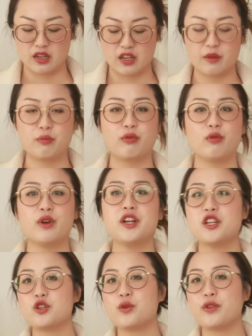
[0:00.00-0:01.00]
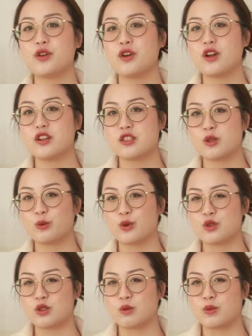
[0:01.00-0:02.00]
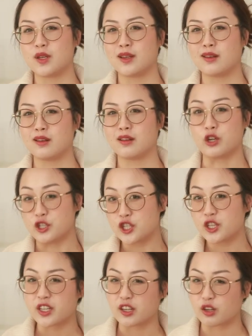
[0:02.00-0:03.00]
I'm pretty sure they're not supposed to be crunchy like